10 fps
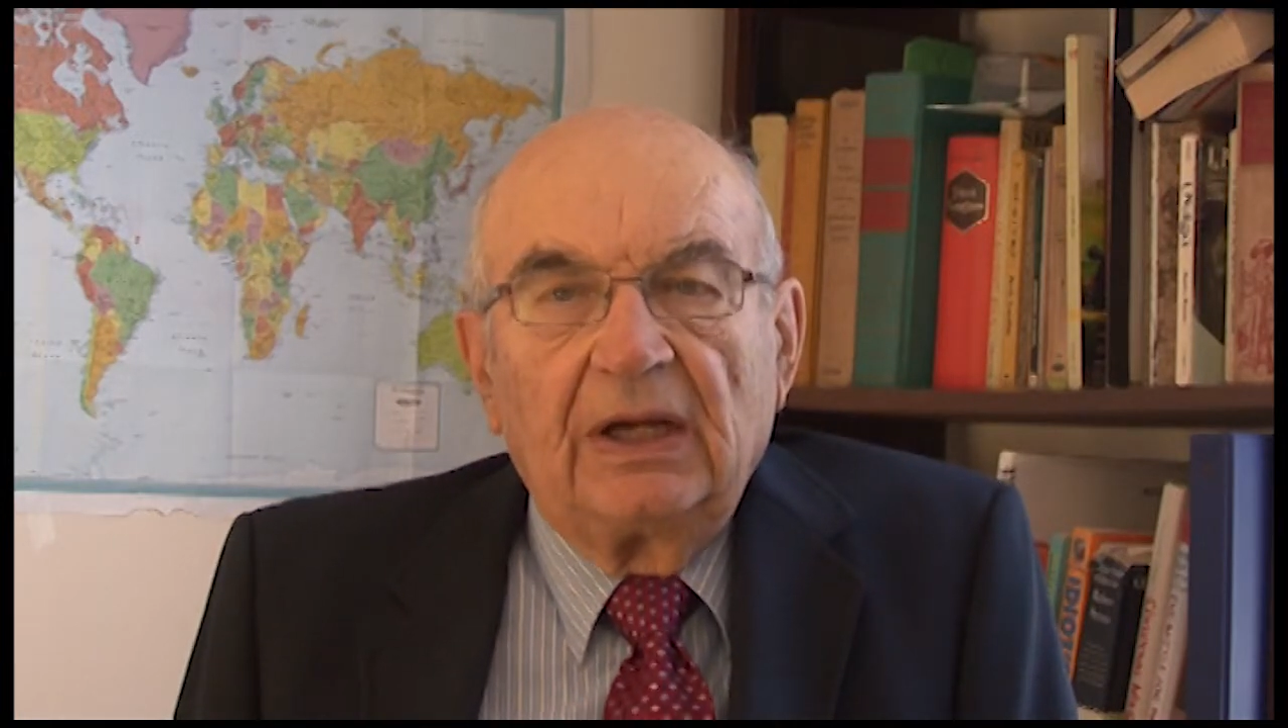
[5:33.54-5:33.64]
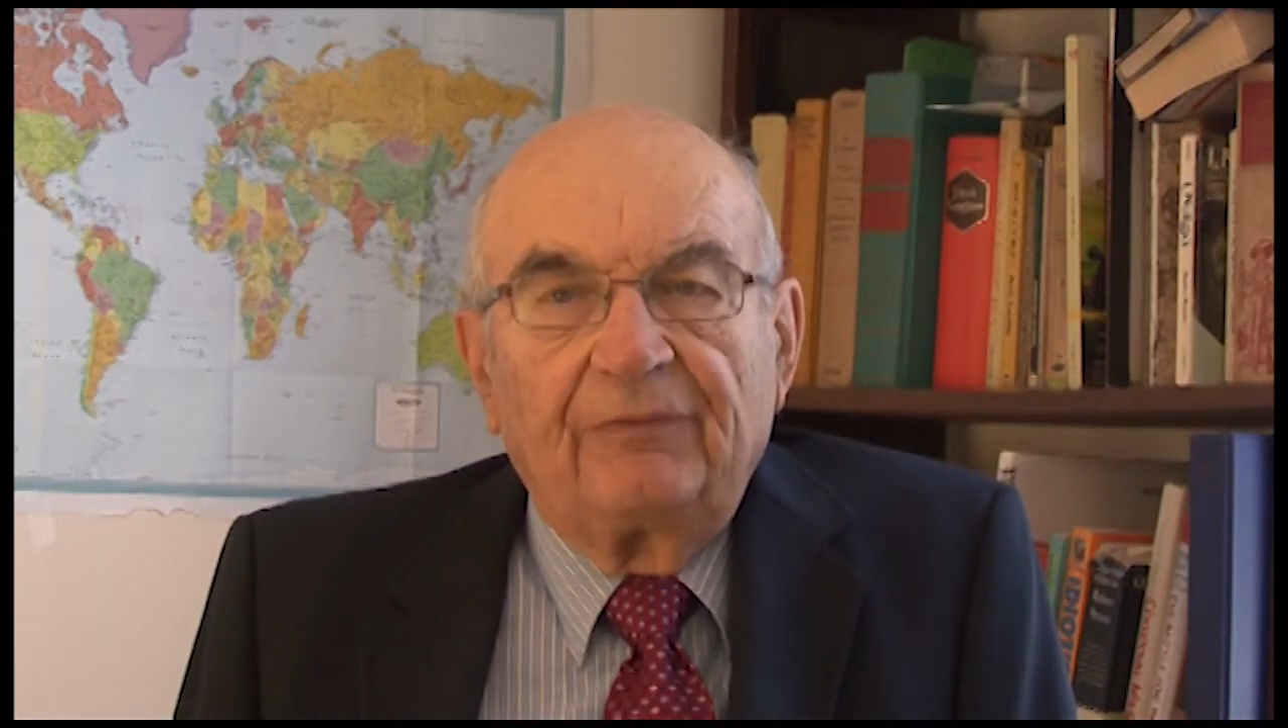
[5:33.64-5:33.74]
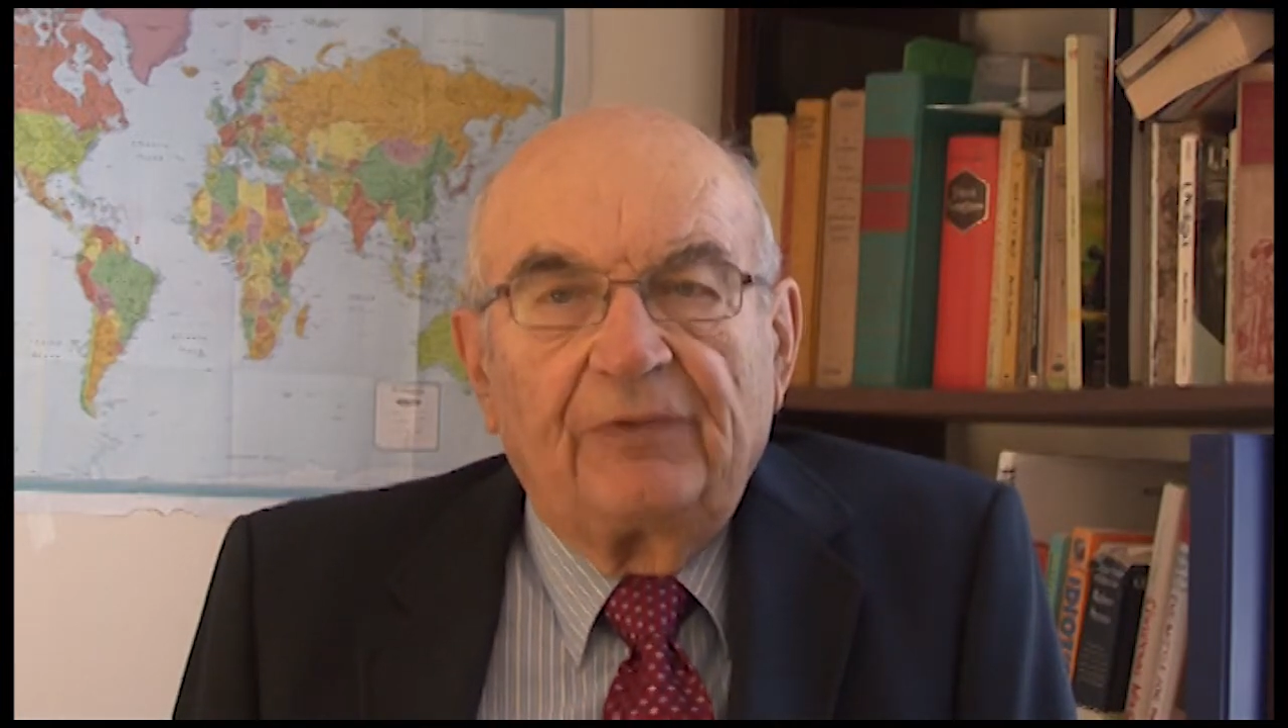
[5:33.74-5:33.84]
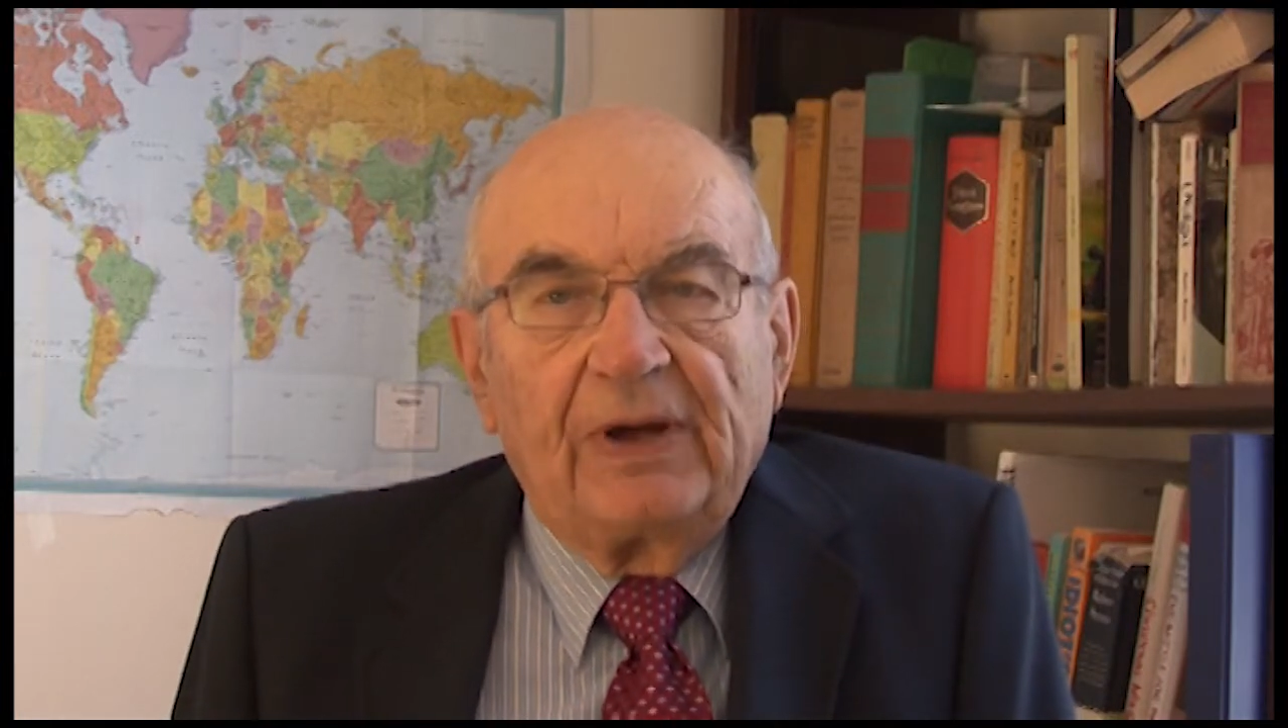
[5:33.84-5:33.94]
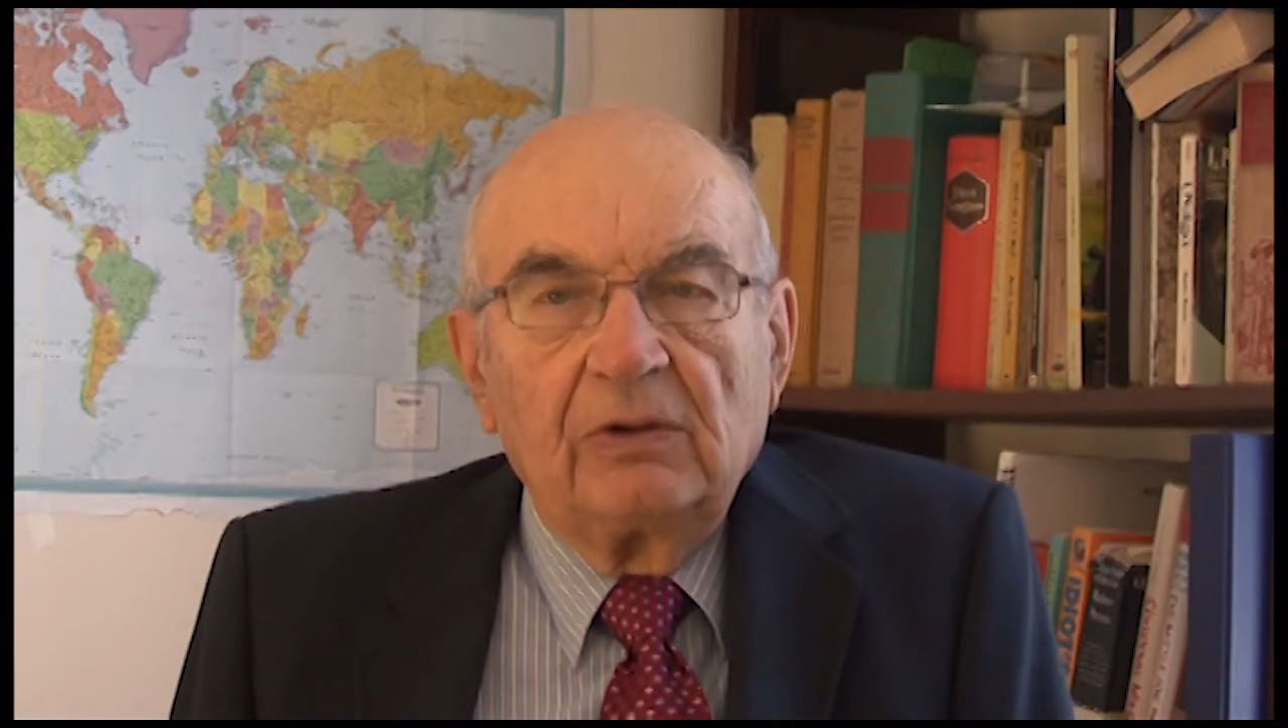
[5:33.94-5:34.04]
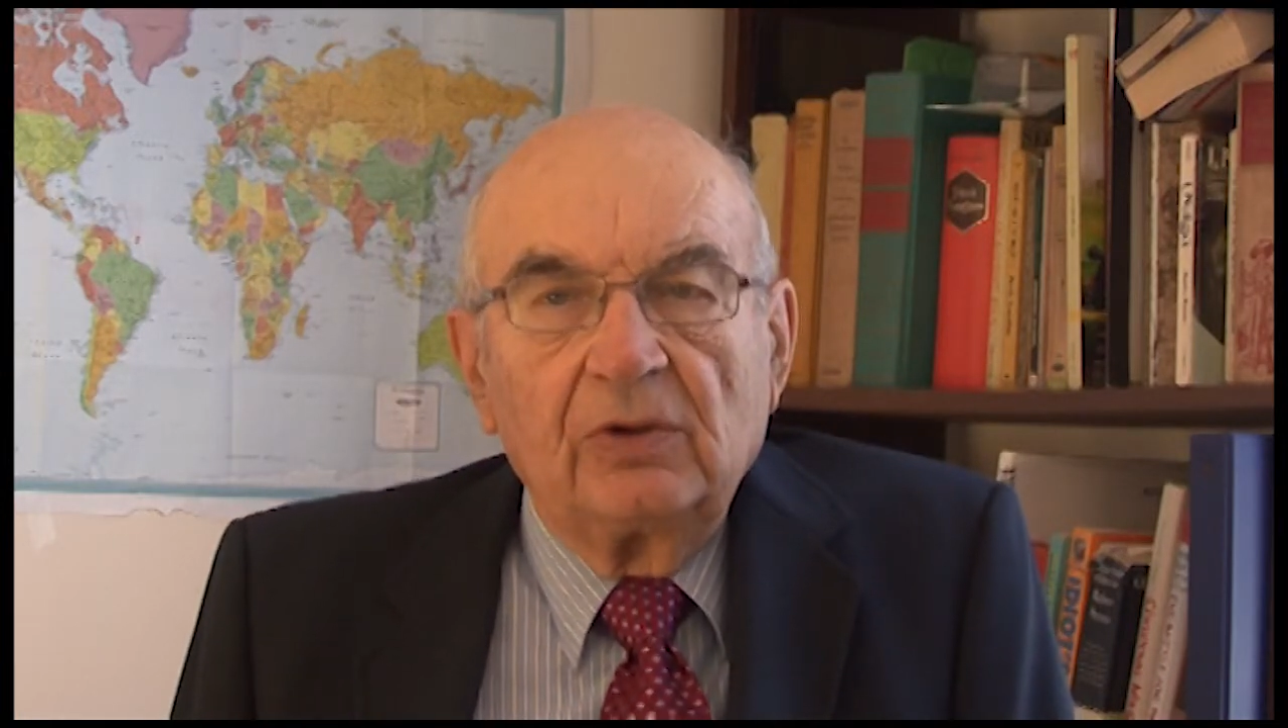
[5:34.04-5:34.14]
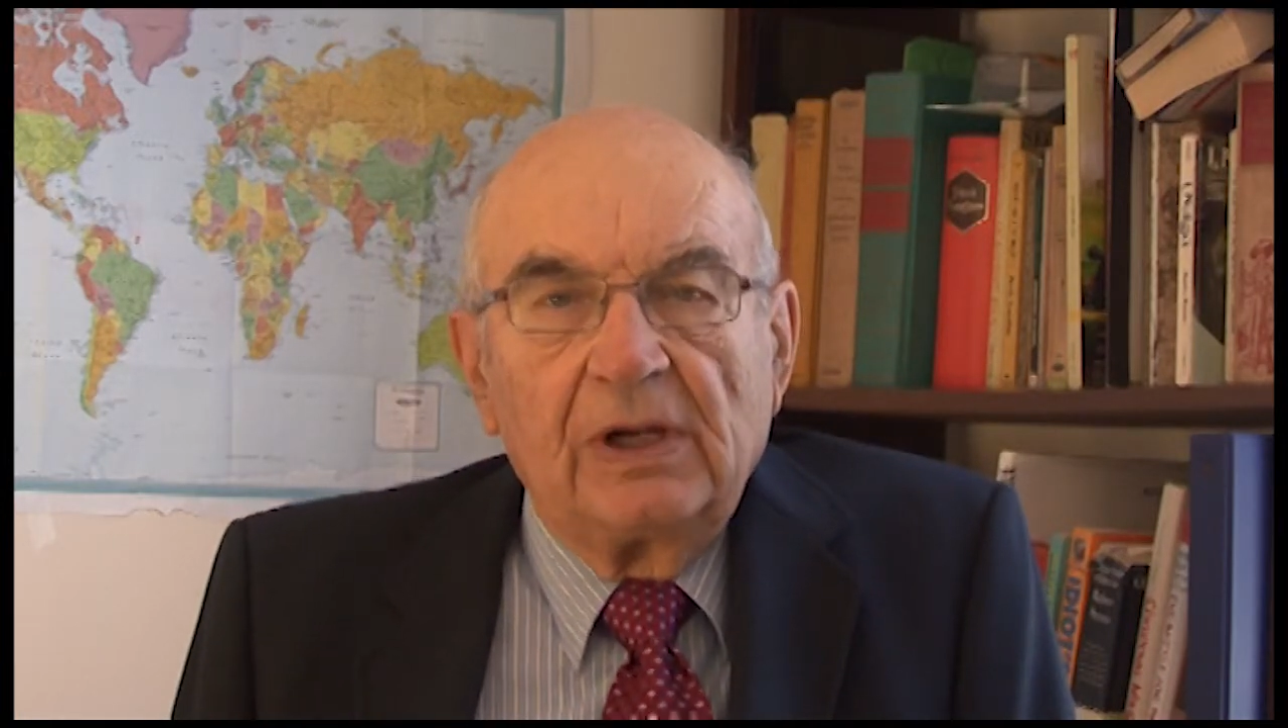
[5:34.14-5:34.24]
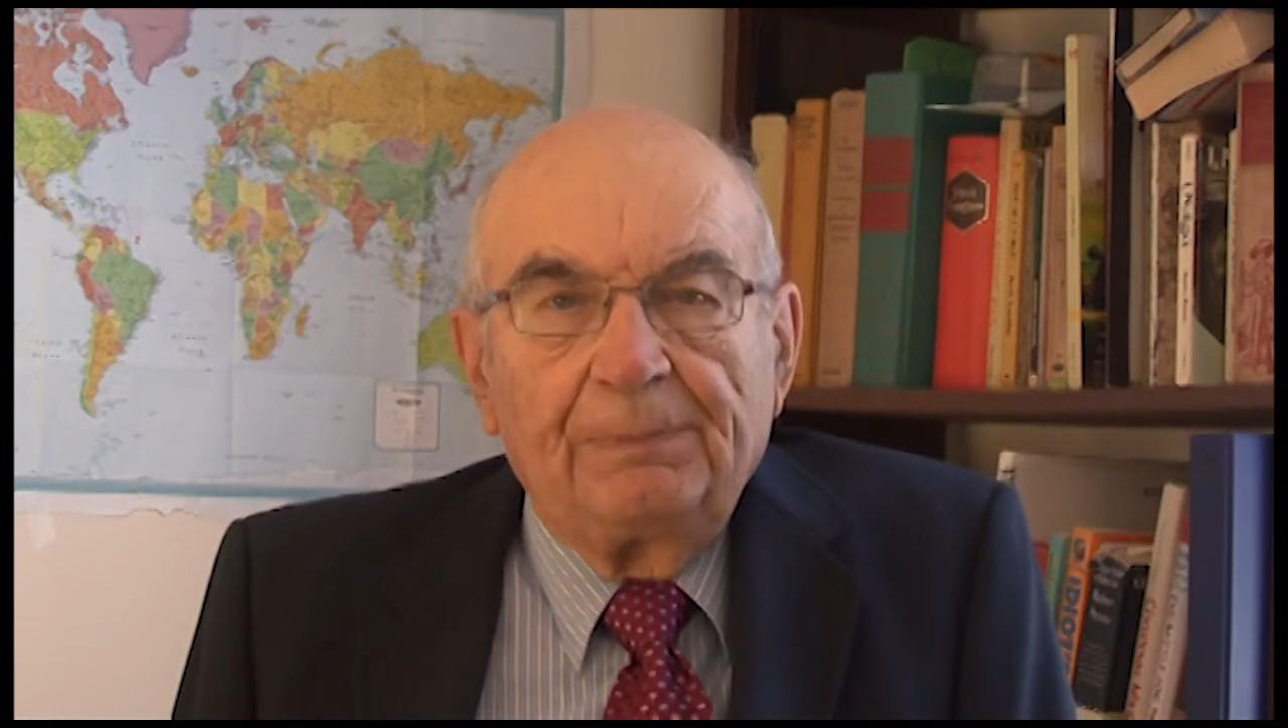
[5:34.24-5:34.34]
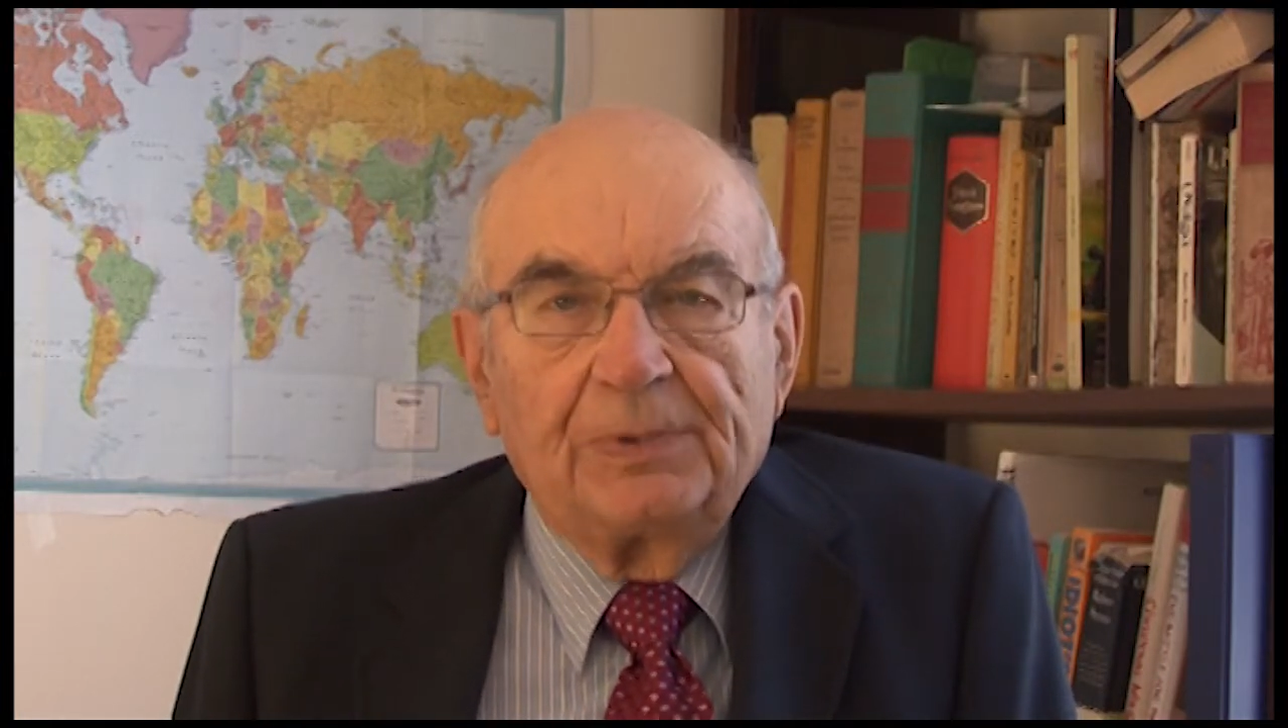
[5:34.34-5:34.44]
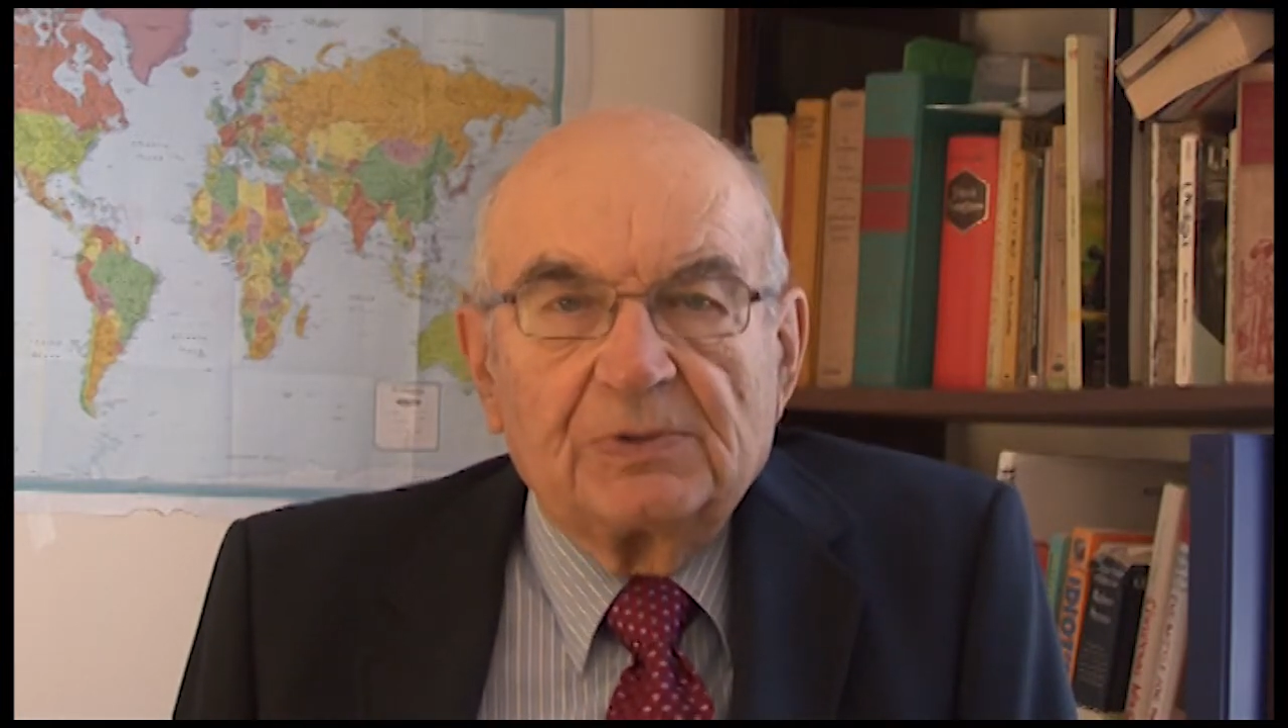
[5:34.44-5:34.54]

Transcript: I followed up